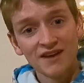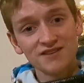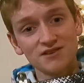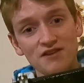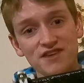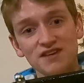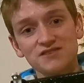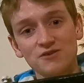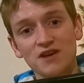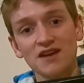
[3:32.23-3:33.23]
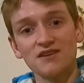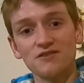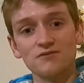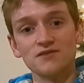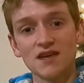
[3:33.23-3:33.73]
So I think it's okay to
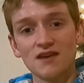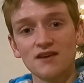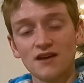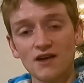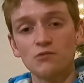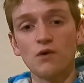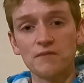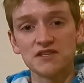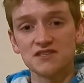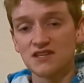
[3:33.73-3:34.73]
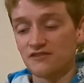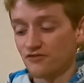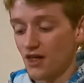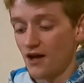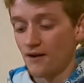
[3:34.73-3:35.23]
use a women's ski for
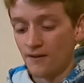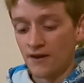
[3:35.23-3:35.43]
that.